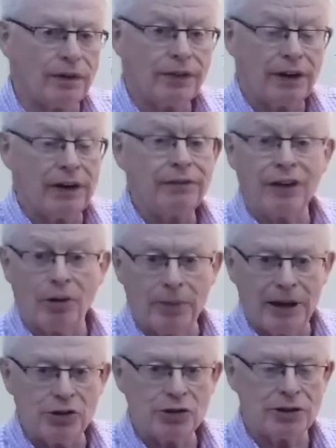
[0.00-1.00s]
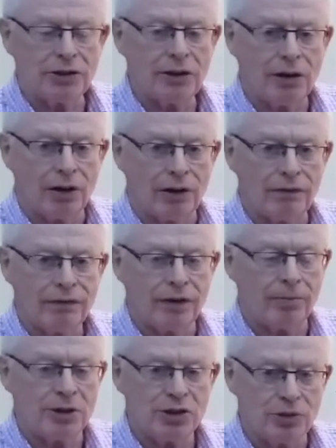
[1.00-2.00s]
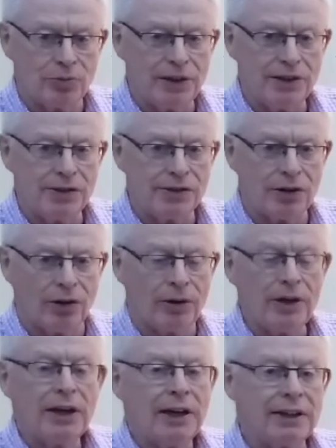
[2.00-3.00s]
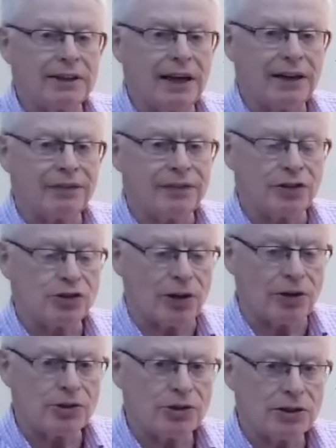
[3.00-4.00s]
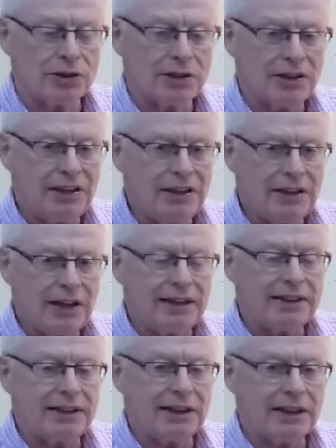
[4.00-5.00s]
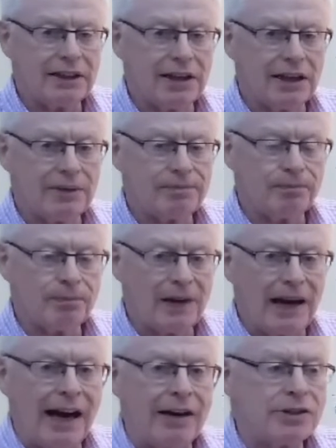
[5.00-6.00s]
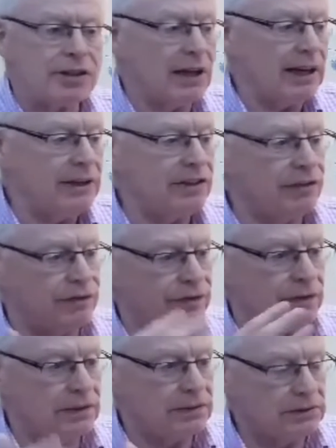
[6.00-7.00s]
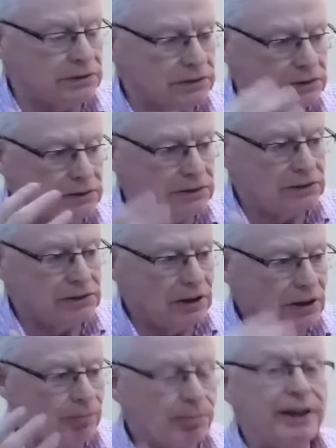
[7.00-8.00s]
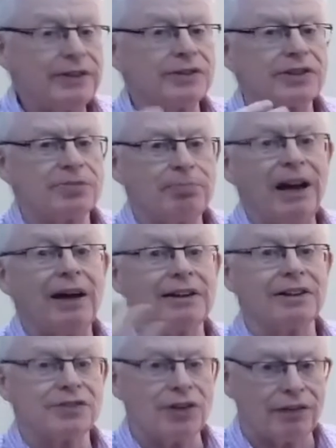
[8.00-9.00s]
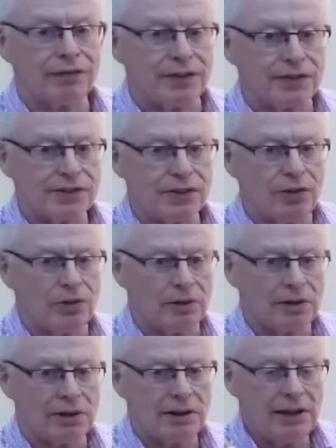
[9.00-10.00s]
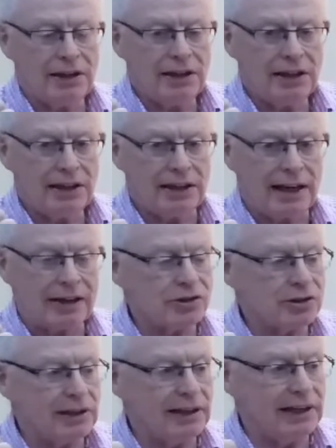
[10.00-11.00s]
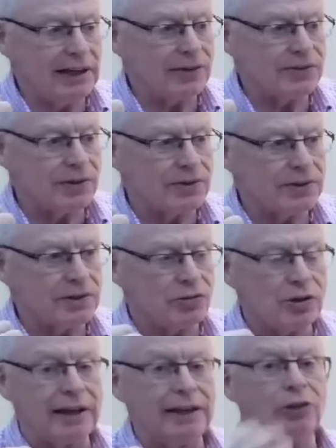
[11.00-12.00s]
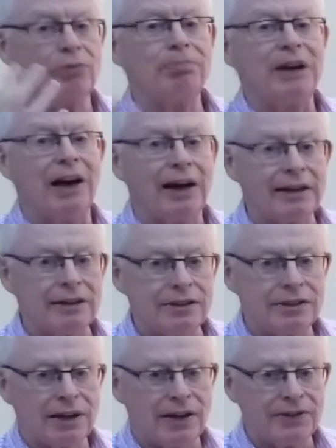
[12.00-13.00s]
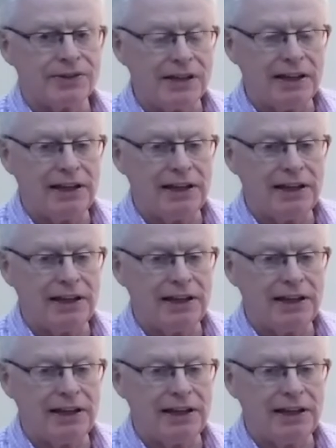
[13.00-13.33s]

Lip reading: information or for missionaries or in the life of the church, I think art kind of brings us beyond the surface, and actually gets us to try and look beyond and see